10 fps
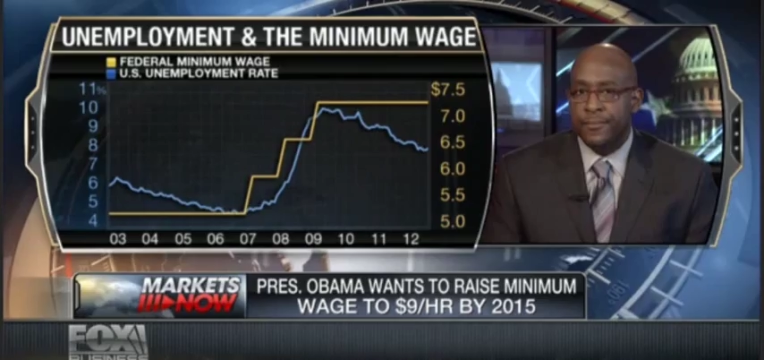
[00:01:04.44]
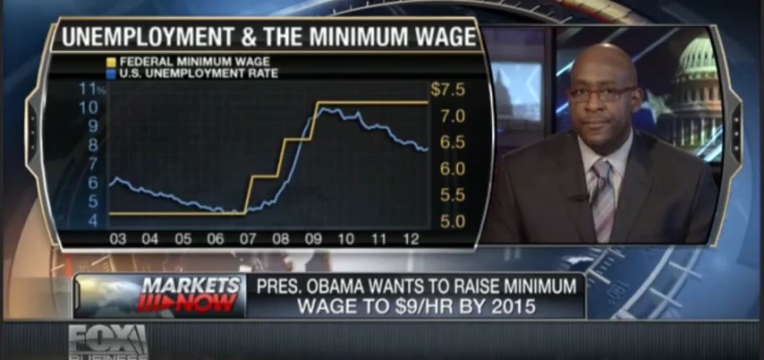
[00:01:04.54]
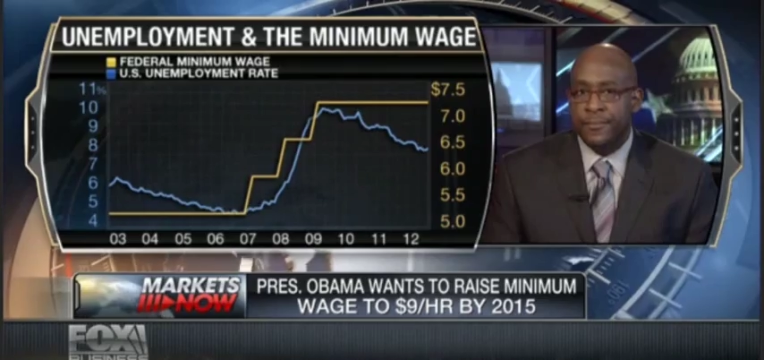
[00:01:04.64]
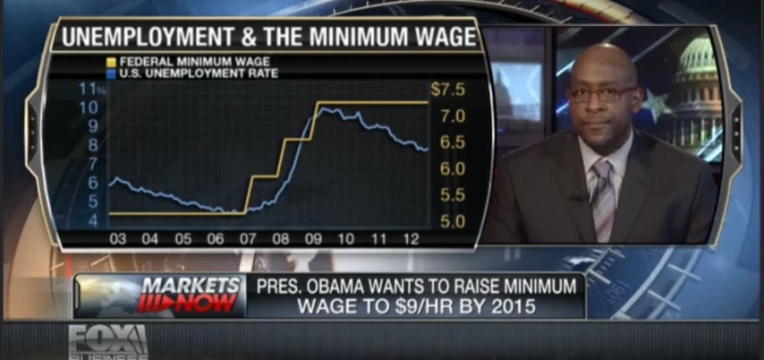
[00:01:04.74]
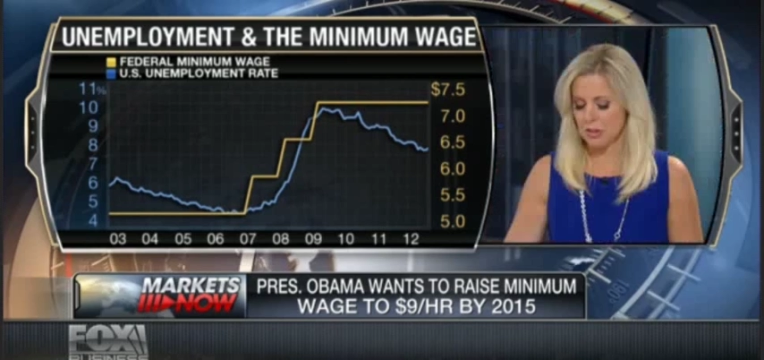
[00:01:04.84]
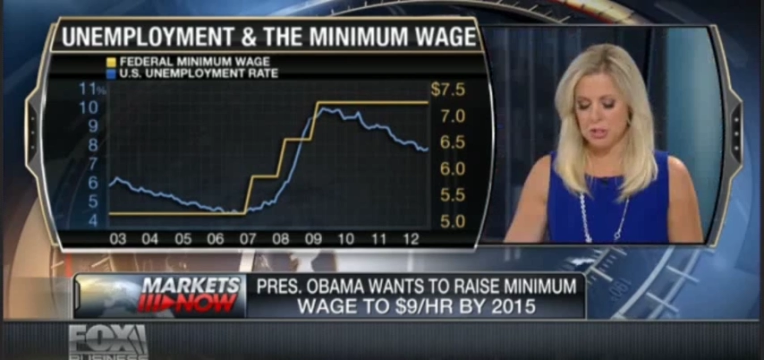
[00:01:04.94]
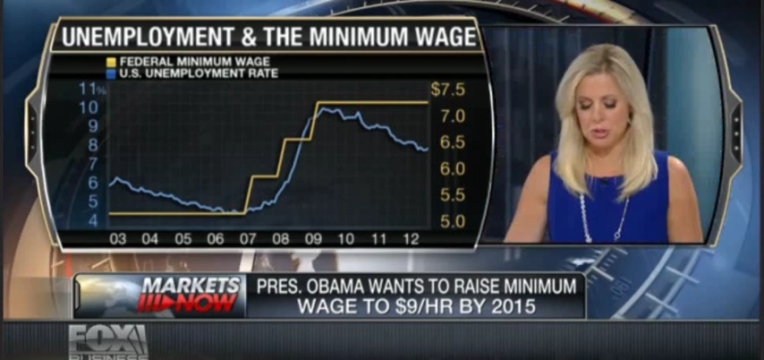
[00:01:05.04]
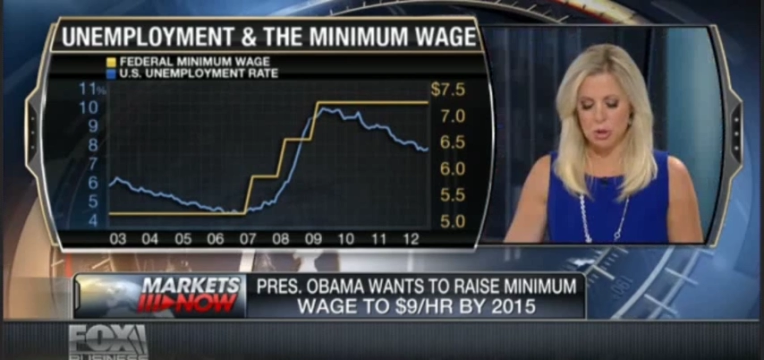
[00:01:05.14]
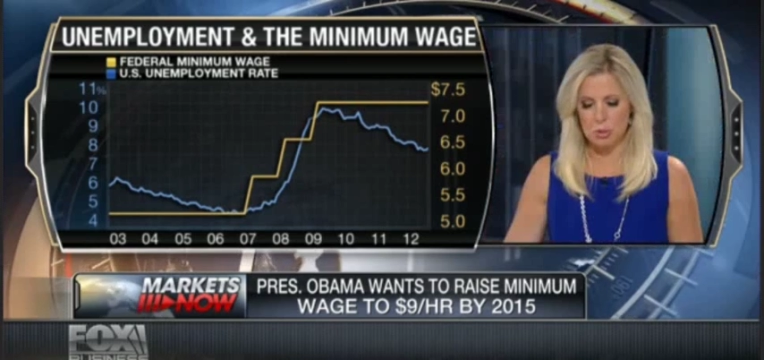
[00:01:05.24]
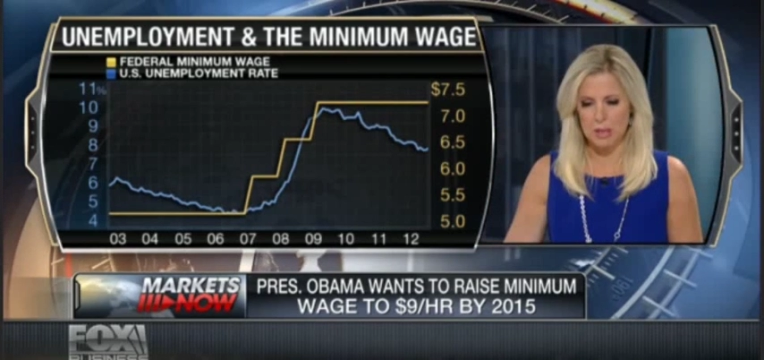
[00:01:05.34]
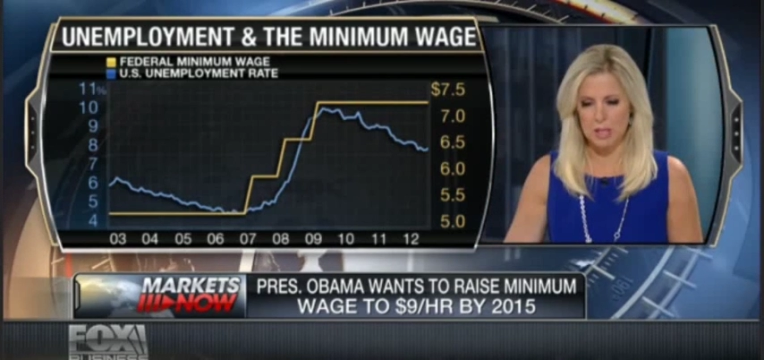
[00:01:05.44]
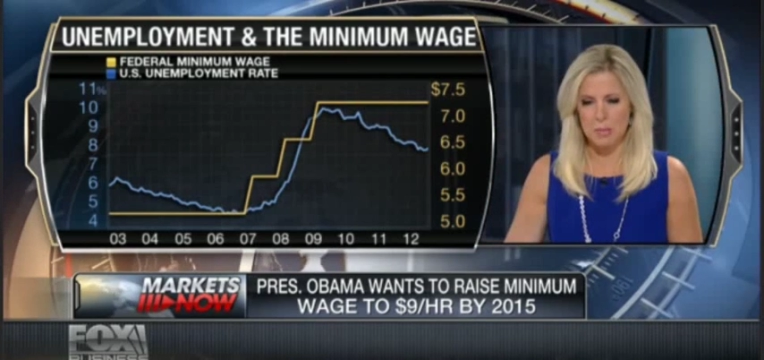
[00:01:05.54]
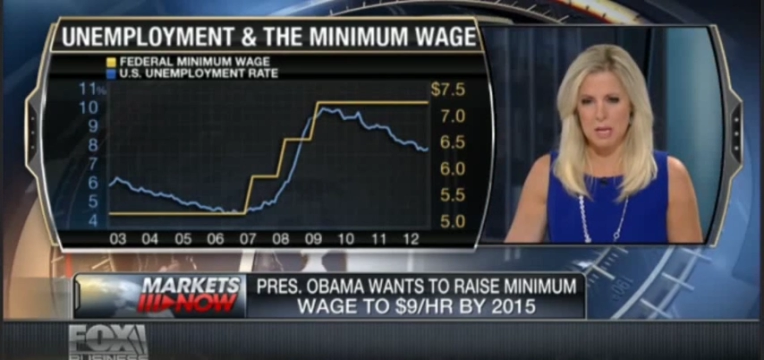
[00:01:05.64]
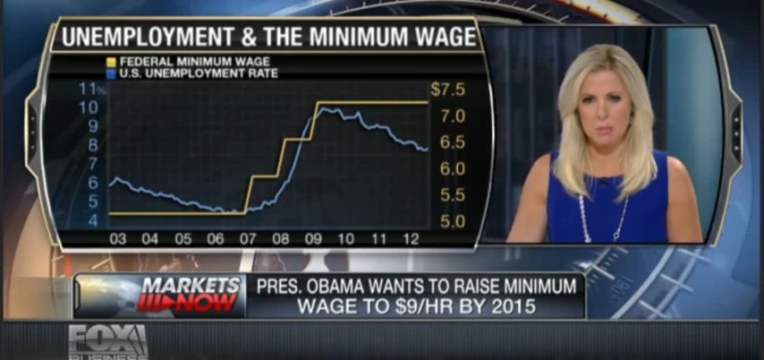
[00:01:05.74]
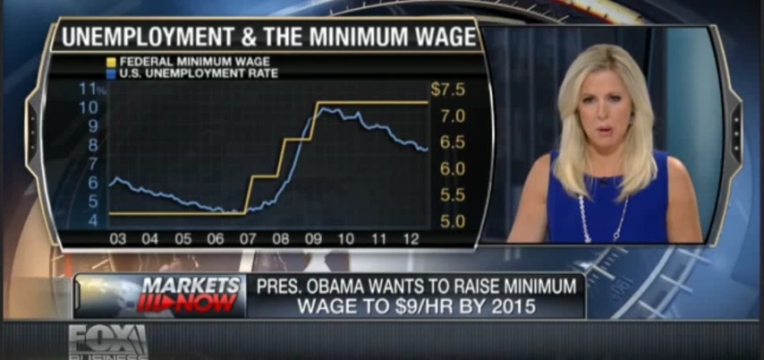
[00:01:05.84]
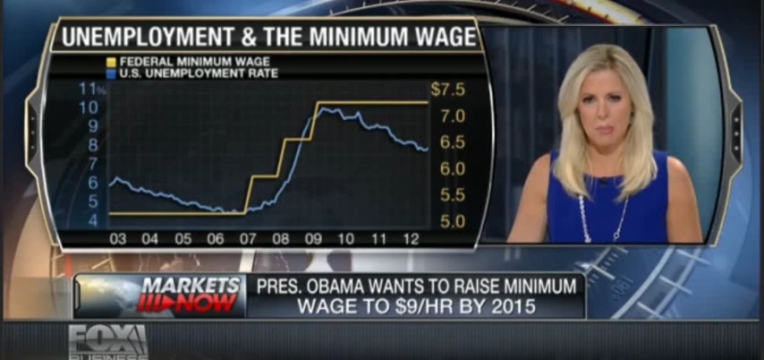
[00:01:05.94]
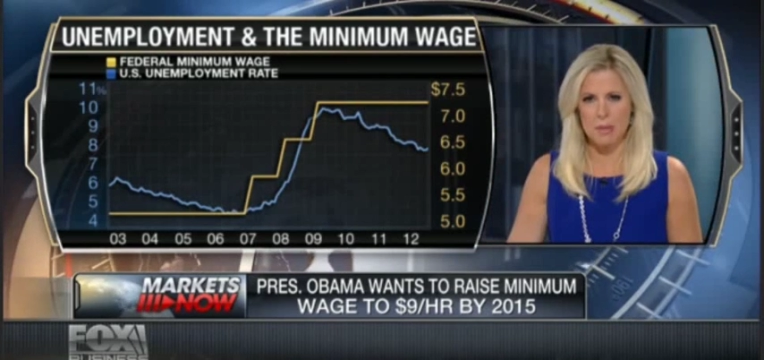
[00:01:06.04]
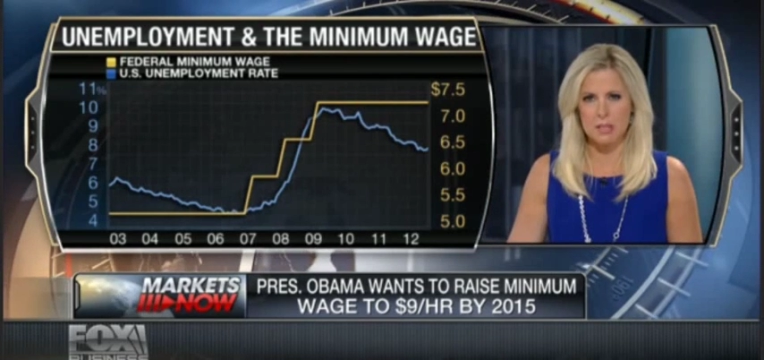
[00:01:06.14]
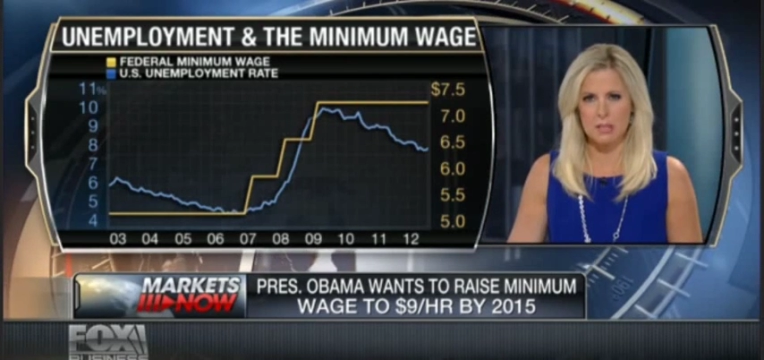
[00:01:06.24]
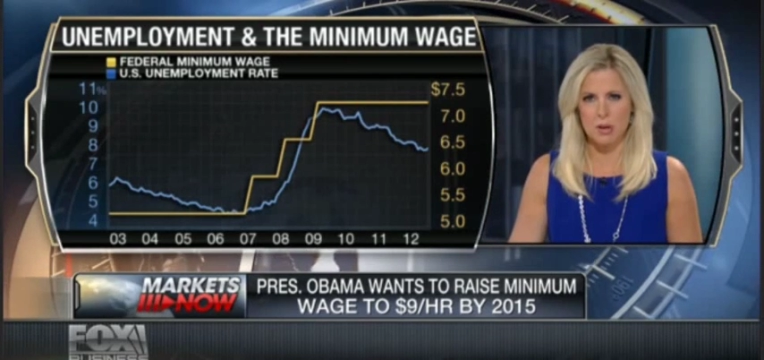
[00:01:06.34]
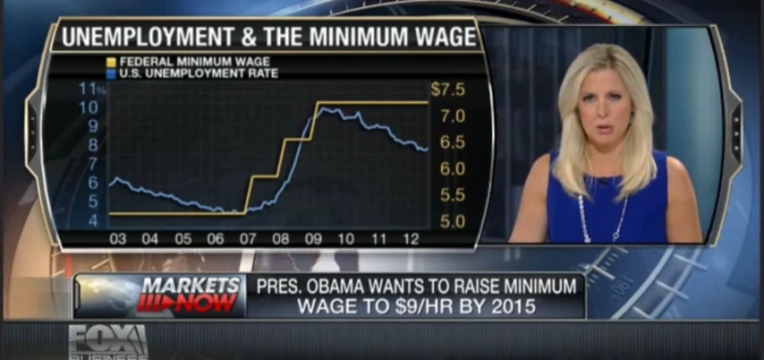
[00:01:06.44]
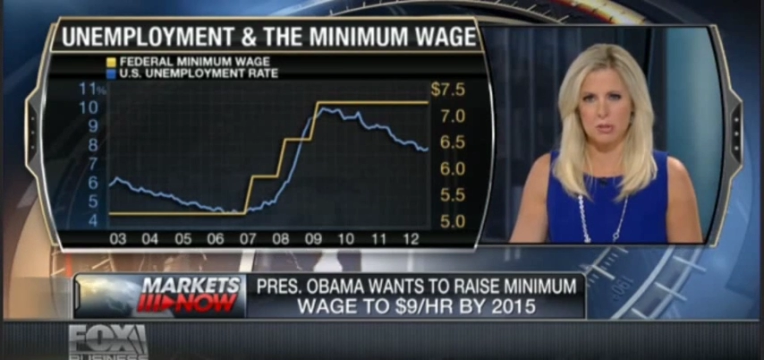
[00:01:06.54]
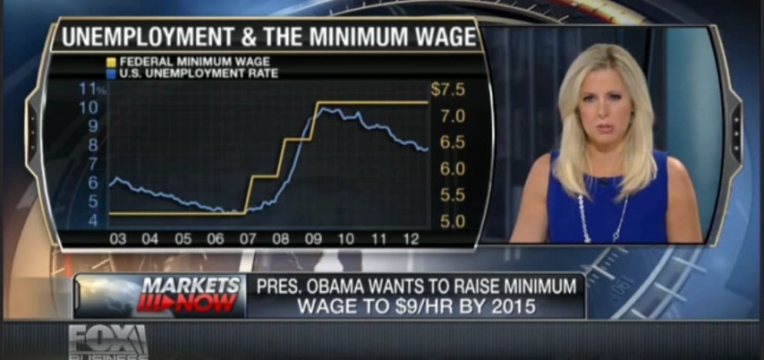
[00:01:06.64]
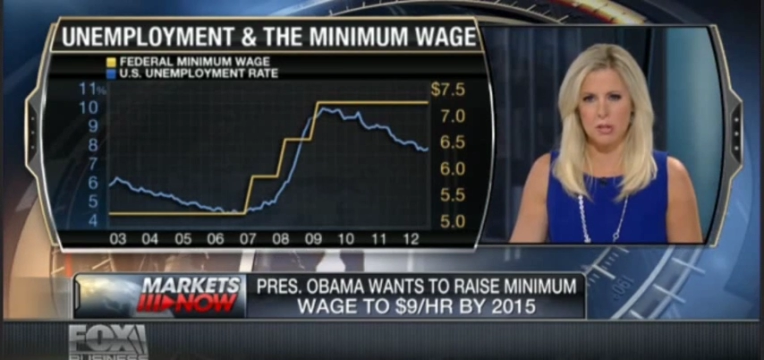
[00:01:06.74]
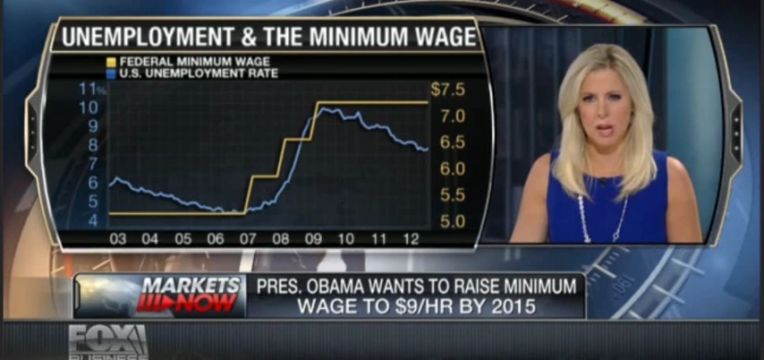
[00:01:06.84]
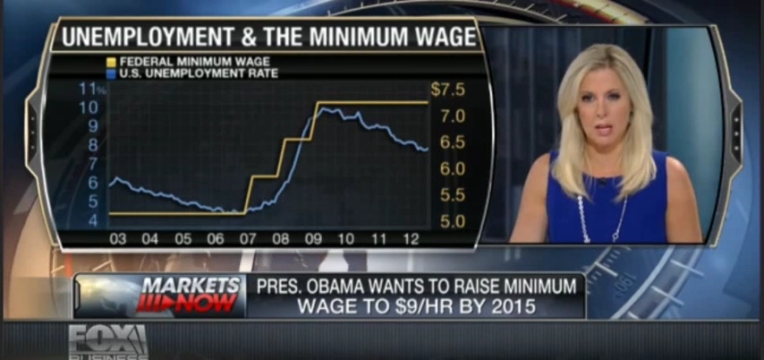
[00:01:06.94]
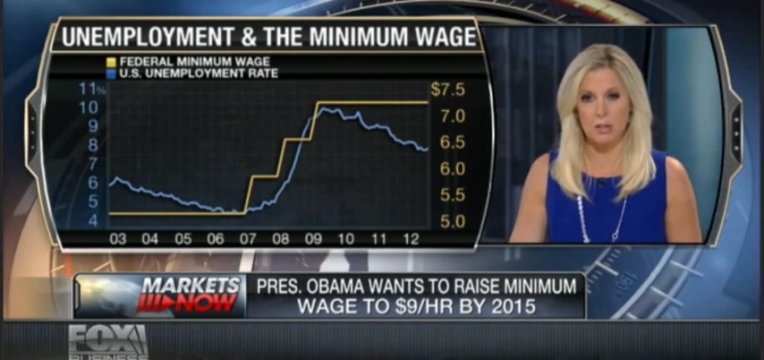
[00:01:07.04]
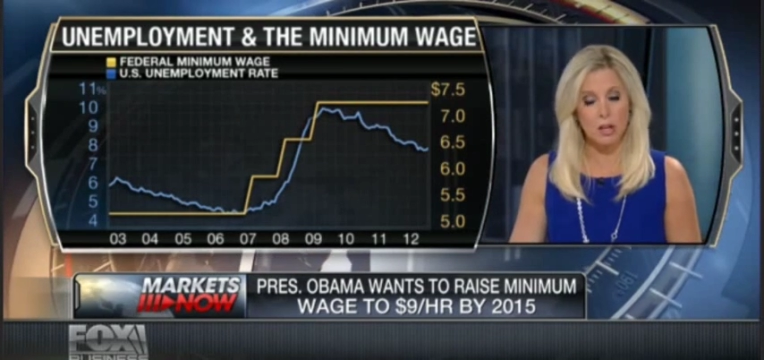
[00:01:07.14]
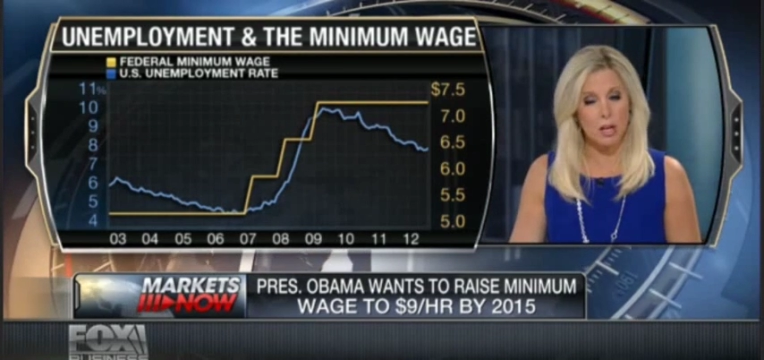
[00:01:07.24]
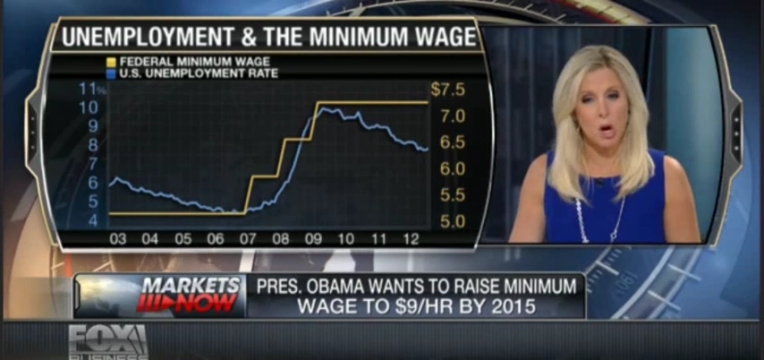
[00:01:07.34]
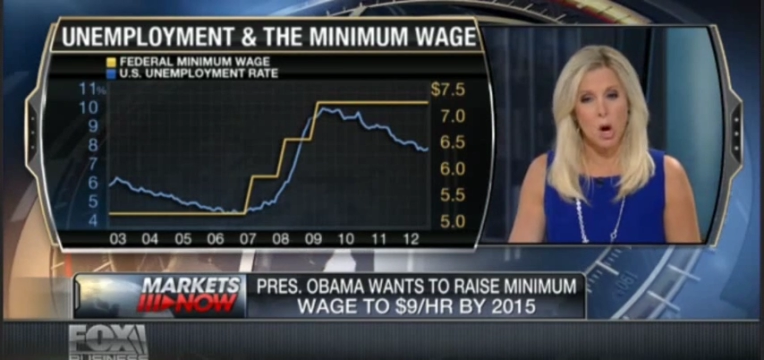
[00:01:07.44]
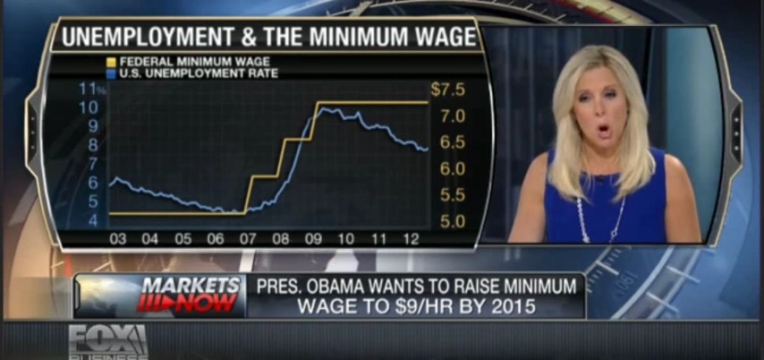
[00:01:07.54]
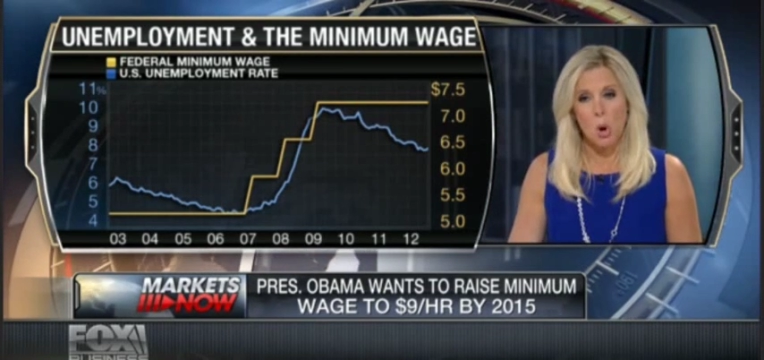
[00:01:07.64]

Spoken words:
I want to take this to Drew because many small business owners are saying, look,